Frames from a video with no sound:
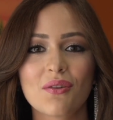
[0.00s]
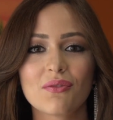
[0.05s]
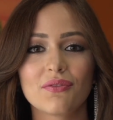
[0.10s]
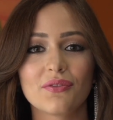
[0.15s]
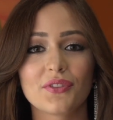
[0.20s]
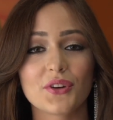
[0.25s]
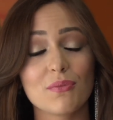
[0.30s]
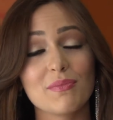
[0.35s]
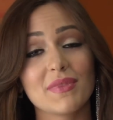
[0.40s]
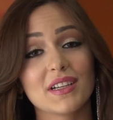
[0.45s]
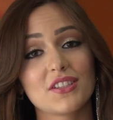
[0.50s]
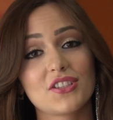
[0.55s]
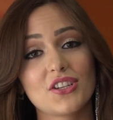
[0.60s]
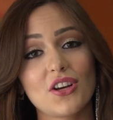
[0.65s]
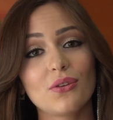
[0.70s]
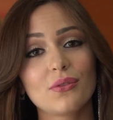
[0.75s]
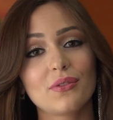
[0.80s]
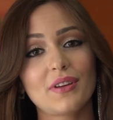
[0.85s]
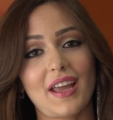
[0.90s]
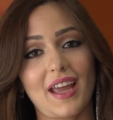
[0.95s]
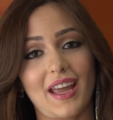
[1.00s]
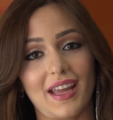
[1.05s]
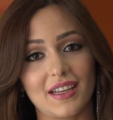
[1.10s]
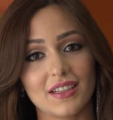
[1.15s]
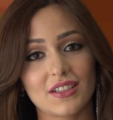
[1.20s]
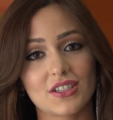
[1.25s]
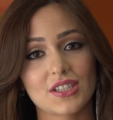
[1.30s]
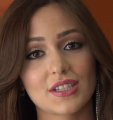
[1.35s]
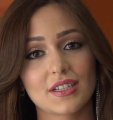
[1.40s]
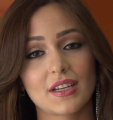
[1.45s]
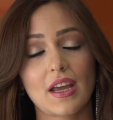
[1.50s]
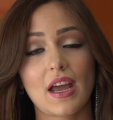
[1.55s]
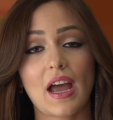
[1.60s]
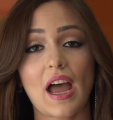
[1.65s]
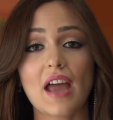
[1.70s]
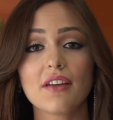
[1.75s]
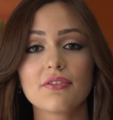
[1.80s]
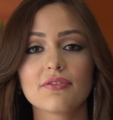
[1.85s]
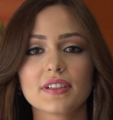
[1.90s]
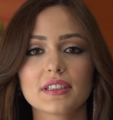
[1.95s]
From a young age,
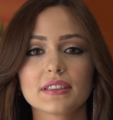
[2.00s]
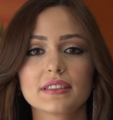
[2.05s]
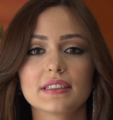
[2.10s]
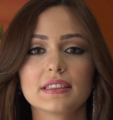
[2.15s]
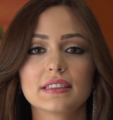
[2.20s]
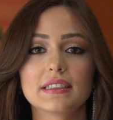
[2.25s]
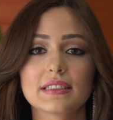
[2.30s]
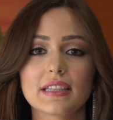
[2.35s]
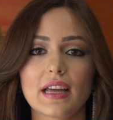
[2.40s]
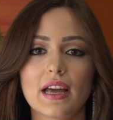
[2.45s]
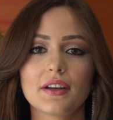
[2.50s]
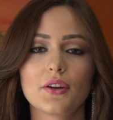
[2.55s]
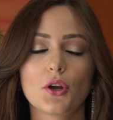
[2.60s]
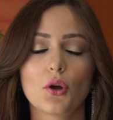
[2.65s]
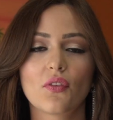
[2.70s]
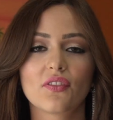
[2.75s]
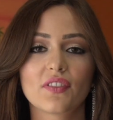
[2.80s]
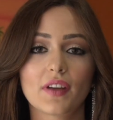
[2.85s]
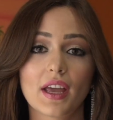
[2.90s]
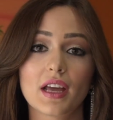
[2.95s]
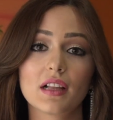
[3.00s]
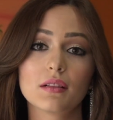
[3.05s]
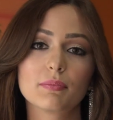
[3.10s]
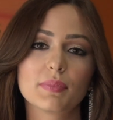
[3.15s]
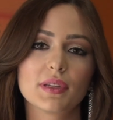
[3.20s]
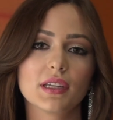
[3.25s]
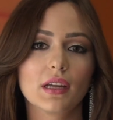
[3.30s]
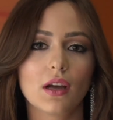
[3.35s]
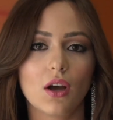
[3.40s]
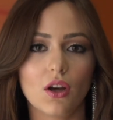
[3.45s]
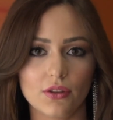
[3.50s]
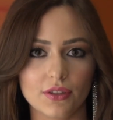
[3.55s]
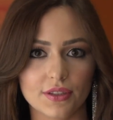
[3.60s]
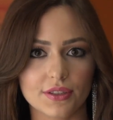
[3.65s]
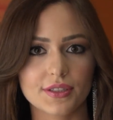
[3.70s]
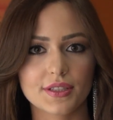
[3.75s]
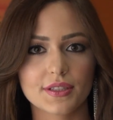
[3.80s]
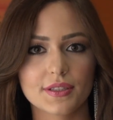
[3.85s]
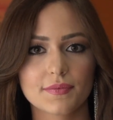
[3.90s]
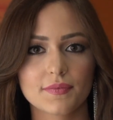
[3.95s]
I felt the desire of helping
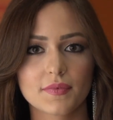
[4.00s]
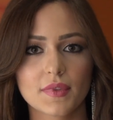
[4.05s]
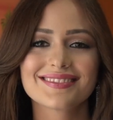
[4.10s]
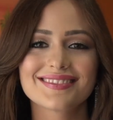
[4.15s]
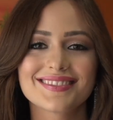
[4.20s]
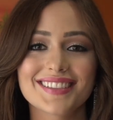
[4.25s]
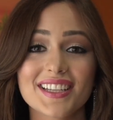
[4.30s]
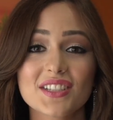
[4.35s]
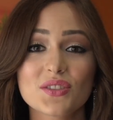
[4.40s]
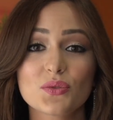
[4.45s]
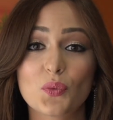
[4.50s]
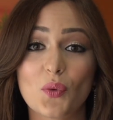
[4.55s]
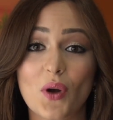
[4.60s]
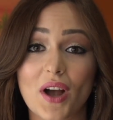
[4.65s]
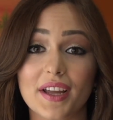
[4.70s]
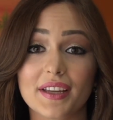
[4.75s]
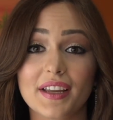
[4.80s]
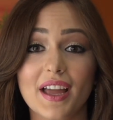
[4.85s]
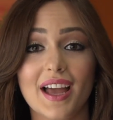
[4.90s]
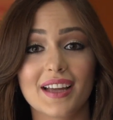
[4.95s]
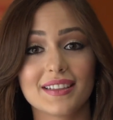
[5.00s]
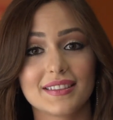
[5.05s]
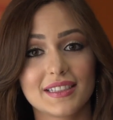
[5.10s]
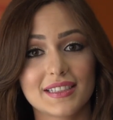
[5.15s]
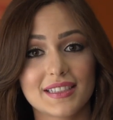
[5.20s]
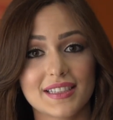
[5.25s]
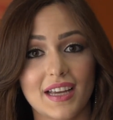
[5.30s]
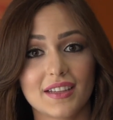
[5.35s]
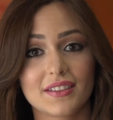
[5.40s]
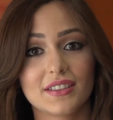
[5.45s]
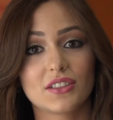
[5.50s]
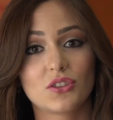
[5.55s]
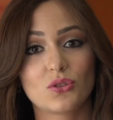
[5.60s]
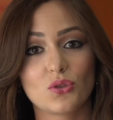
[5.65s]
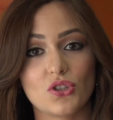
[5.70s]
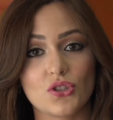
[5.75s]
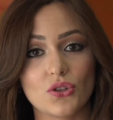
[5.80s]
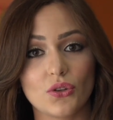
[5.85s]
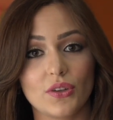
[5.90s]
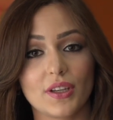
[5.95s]
others. That's why I decided
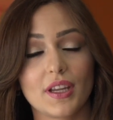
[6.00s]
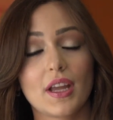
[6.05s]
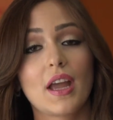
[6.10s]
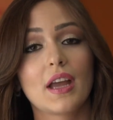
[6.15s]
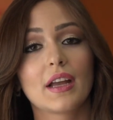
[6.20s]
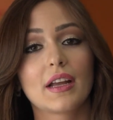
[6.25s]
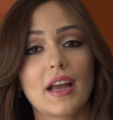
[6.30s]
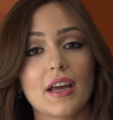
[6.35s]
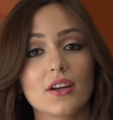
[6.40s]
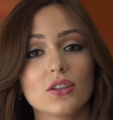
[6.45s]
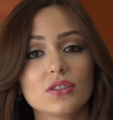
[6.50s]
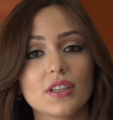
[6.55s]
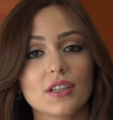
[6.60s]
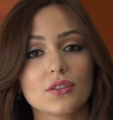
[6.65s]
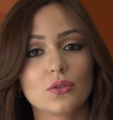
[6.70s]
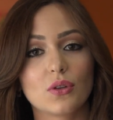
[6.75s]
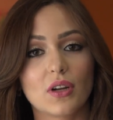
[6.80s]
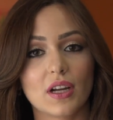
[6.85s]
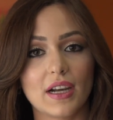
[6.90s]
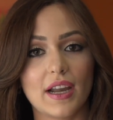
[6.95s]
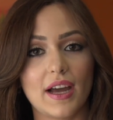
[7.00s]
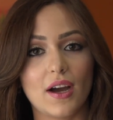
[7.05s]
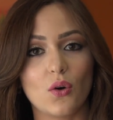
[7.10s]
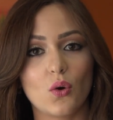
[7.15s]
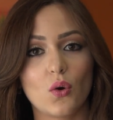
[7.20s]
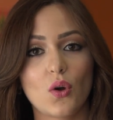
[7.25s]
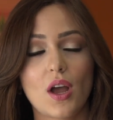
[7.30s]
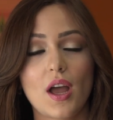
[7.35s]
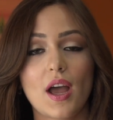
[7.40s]
to join Garouta do Calhau,